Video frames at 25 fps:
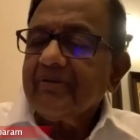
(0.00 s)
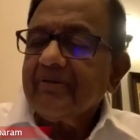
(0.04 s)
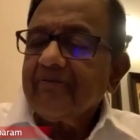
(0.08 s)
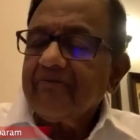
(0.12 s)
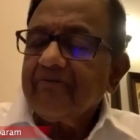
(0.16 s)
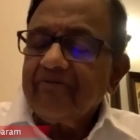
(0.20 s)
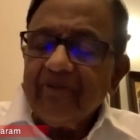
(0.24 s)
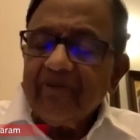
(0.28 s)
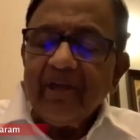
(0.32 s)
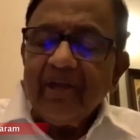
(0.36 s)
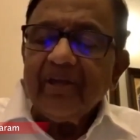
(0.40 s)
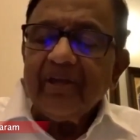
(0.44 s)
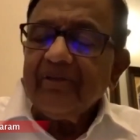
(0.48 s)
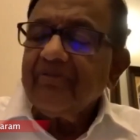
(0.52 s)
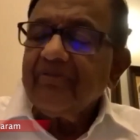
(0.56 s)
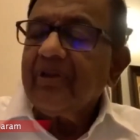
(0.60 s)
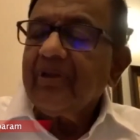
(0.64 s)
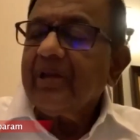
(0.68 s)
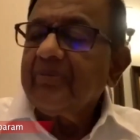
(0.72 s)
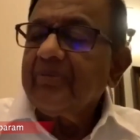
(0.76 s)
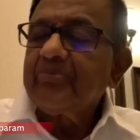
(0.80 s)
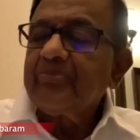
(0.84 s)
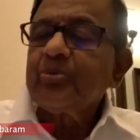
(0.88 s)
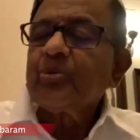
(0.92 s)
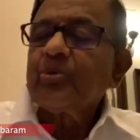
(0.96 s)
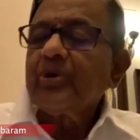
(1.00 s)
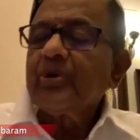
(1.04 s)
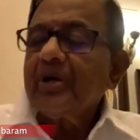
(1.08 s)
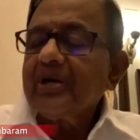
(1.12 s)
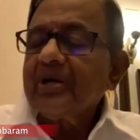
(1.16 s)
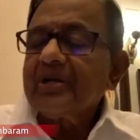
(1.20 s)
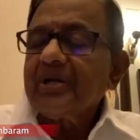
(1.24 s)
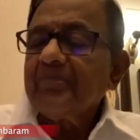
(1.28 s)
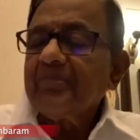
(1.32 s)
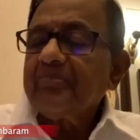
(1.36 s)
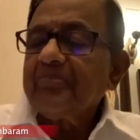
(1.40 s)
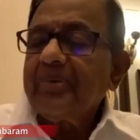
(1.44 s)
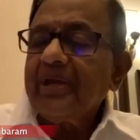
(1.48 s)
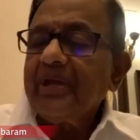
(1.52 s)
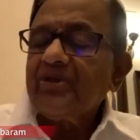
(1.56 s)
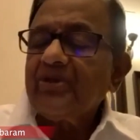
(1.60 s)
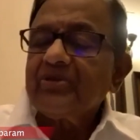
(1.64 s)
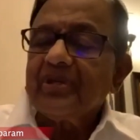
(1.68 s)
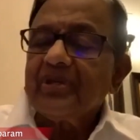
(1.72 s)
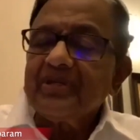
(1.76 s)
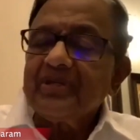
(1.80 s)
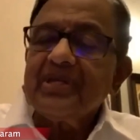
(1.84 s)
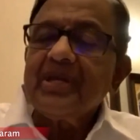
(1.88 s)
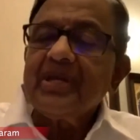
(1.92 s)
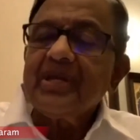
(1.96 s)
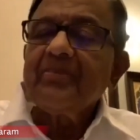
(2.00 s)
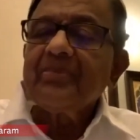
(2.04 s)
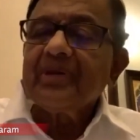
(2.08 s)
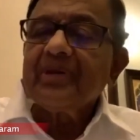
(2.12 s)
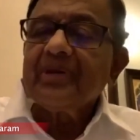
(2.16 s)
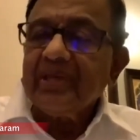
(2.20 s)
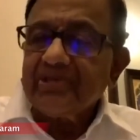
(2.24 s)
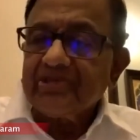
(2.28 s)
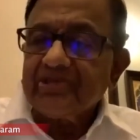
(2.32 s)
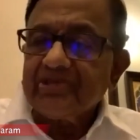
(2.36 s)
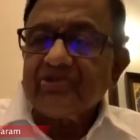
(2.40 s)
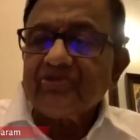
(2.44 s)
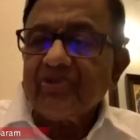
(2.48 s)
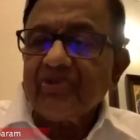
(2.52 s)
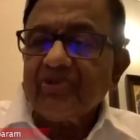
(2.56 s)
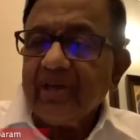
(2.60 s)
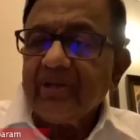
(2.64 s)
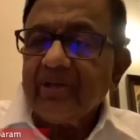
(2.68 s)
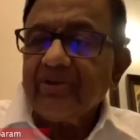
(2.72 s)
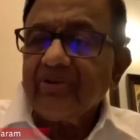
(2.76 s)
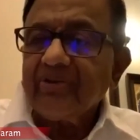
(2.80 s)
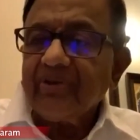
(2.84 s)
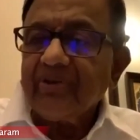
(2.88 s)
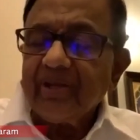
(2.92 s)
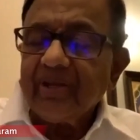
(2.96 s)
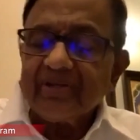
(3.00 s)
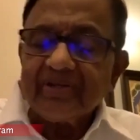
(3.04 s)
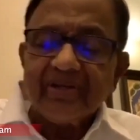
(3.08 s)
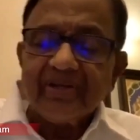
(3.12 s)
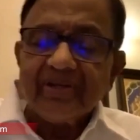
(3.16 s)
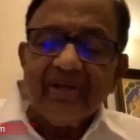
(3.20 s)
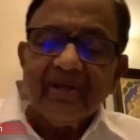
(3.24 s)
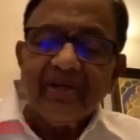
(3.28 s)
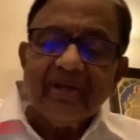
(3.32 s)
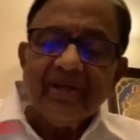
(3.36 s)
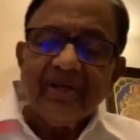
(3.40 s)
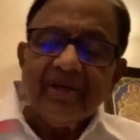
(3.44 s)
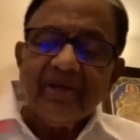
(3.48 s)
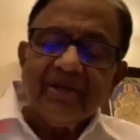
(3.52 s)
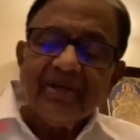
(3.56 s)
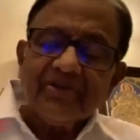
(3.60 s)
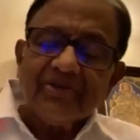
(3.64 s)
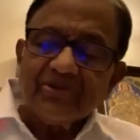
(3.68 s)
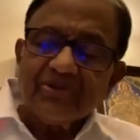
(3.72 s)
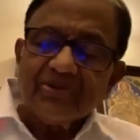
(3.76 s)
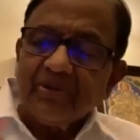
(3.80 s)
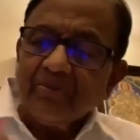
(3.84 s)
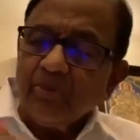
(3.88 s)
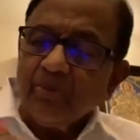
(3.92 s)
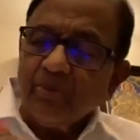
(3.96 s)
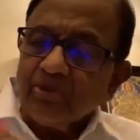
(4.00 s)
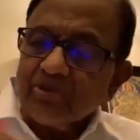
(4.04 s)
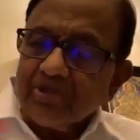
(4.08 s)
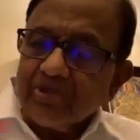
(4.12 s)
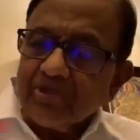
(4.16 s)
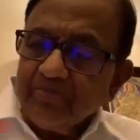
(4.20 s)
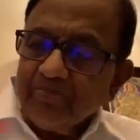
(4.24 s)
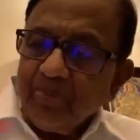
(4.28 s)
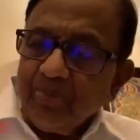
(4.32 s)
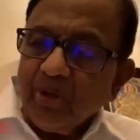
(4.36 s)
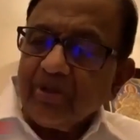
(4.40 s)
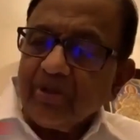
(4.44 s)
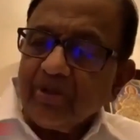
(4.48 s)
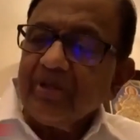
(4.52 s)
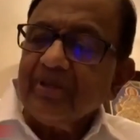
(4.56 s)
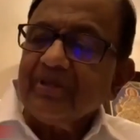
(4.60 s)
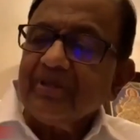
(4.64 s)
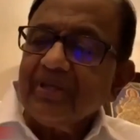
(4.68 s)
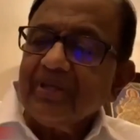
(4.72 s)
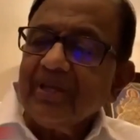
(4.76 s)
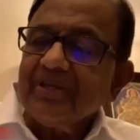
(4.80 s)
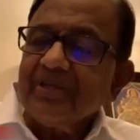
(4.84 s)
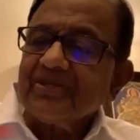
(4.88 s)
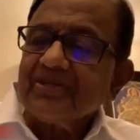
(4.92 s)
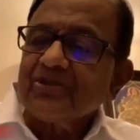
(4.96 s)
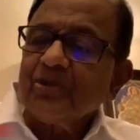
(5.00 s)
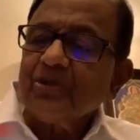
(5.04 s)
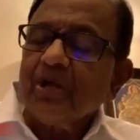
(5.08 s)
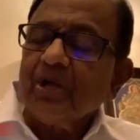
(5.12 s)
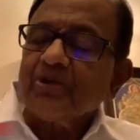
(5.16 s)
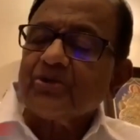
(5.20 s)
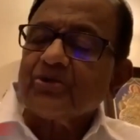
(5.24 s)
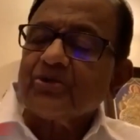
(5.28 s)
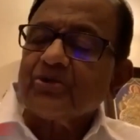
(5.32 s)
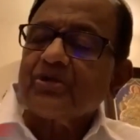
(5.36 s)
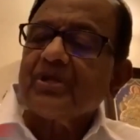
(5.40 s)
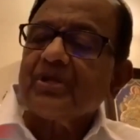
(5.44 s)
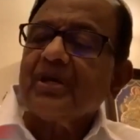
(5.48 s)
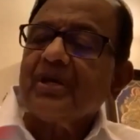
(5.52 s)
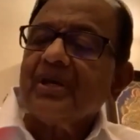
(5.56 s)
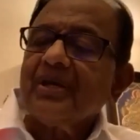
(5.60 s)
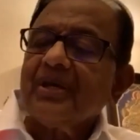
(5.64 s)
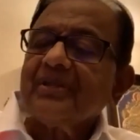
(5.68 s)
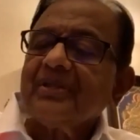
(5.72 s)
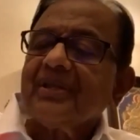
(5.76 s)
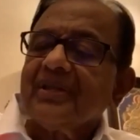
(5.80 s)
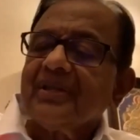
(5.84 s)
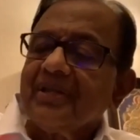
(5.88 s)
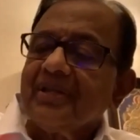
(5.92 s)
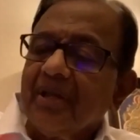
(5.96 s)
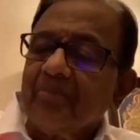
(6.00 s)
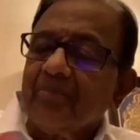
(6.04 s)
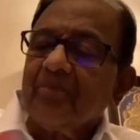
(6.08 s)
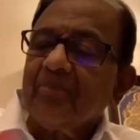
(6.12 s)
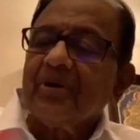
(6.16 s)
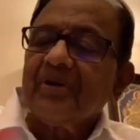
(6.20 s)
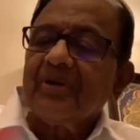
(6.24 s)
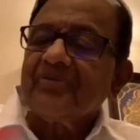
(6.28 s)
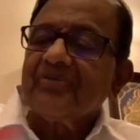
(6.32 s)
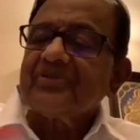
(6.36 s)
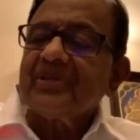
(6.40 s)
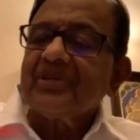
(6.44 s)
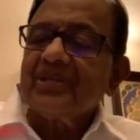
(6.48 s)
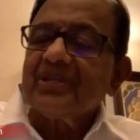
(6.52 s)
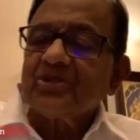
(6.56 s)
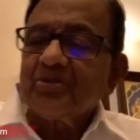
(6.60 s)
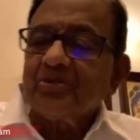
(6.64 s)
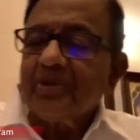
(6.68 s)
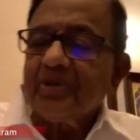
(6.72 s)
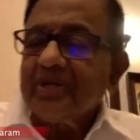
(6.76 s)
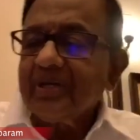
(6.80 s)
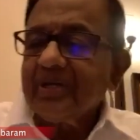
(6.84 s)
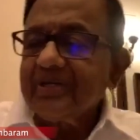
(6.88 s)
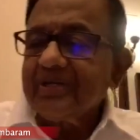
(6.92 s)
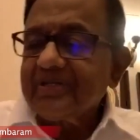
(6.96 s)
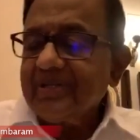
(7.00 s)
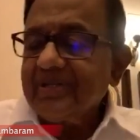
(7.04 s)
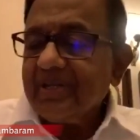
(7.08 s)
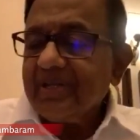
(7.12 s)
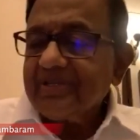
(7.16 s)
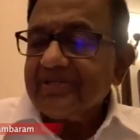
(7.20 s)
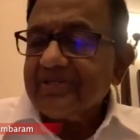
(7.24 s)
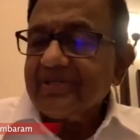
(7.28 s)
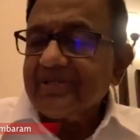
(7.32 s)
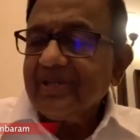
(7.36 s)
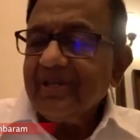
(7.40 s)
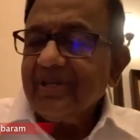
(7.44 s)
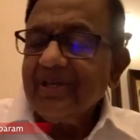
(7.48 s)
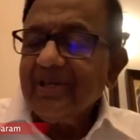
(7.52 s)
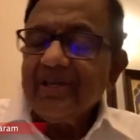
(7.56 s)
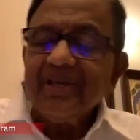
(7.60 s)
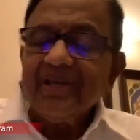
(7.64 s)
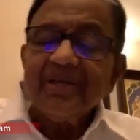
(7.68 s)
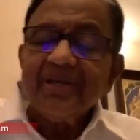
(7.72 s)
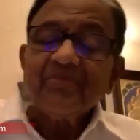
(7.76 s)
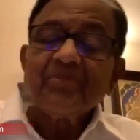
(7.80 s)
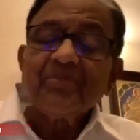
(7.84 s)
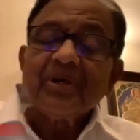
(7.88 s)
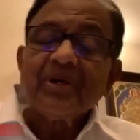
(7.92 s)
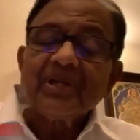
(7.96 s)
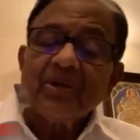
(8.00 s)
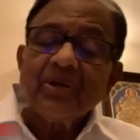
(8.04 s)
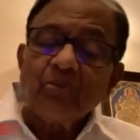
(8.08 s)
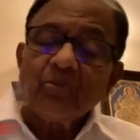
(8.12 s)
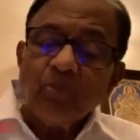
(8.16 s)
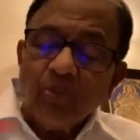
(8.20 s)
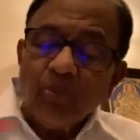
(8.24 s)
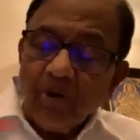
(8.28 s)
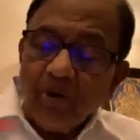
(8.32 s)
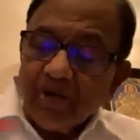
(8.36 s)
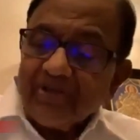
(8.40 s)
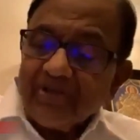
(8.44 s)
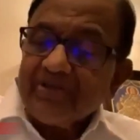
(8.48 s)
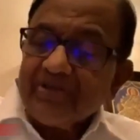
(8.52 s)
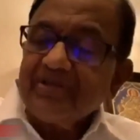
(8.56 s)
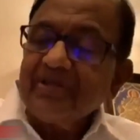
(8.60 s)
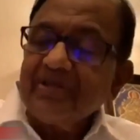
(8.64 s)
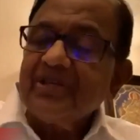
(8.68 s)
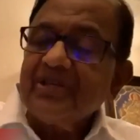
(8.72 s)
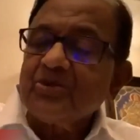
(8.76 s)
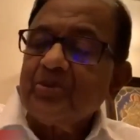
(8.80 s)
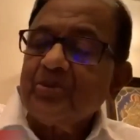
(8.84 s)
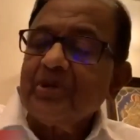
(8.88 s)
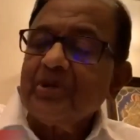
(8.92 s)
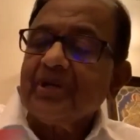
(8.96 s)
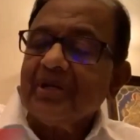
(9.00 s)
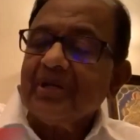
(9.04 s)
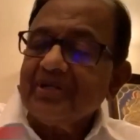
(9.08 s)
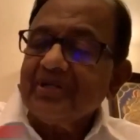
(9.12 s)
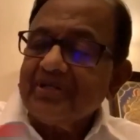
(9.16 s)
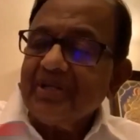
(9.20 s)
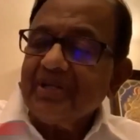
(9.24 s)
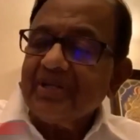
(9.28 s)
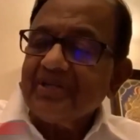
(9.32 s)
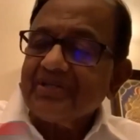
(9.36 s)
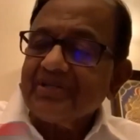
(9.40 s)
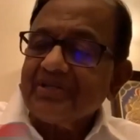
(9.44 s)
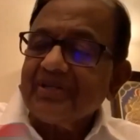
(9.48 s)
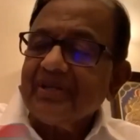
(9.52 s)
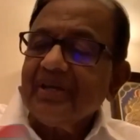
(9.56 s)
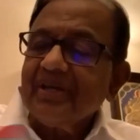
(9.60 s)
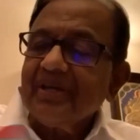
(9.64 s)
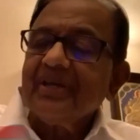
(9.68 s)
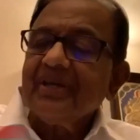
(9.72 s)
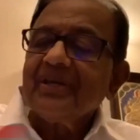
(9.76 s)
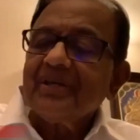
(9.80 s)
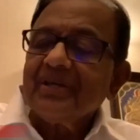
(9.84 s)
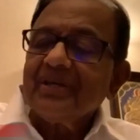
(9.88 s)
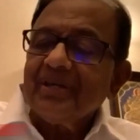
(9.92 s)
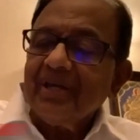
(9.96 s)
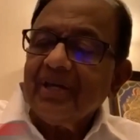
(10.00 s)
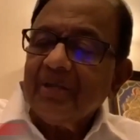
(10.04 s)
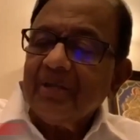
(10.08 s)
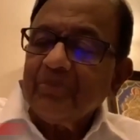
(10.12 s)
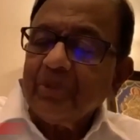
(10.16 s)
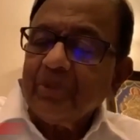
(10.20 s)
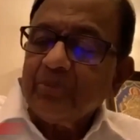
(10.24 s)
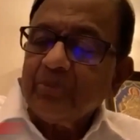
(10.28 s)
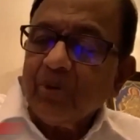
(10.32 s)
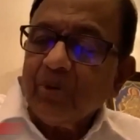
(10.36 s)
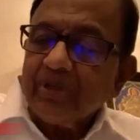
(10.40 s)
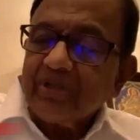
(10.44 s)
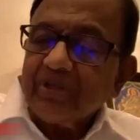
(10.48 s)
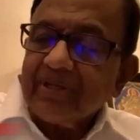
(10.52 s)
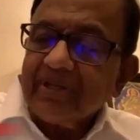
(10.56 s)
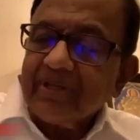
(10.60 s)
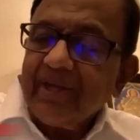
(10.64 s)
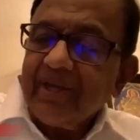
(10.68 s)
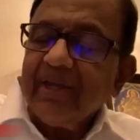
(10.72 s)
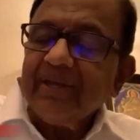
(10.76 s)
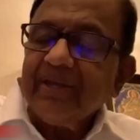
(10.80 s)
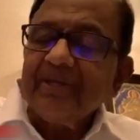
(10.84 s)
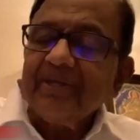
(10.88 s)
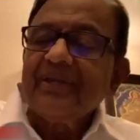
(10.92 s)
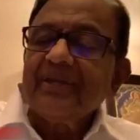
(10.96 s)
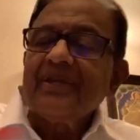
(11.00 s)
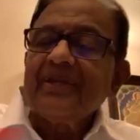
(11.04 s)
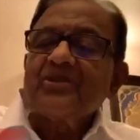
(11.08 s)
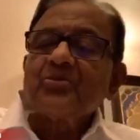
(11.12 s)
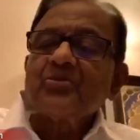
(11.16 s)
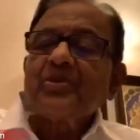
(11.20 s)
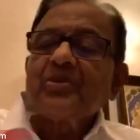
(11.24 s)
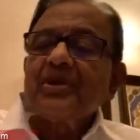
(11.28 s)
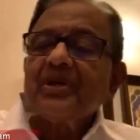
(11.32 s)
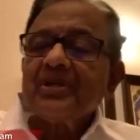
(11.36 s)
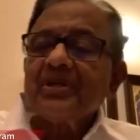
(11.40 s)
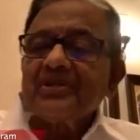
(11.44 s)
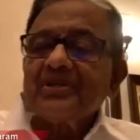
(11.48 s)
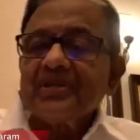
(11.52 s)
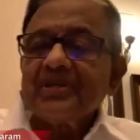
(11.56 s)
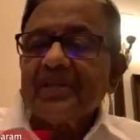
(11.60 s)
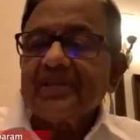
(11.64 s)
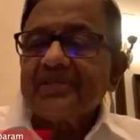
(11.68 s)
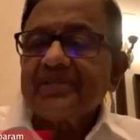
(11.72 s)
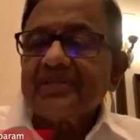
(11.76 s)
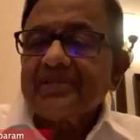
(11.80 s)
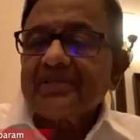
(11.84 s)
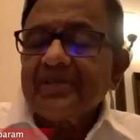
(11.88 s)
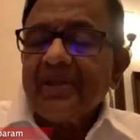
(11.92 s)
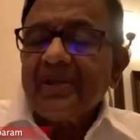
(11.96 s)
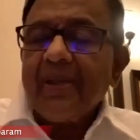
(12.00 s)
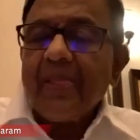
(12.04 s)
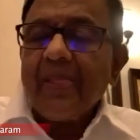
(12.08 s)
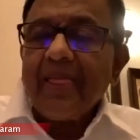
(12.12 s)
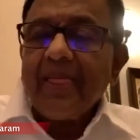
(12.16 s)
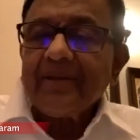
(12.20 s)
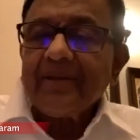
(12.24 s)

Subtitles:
very, very poor compared to the DMK strike rate. So the most important thing is not in the number of seats we contest, but in what seats we contest and with what candidates we contest.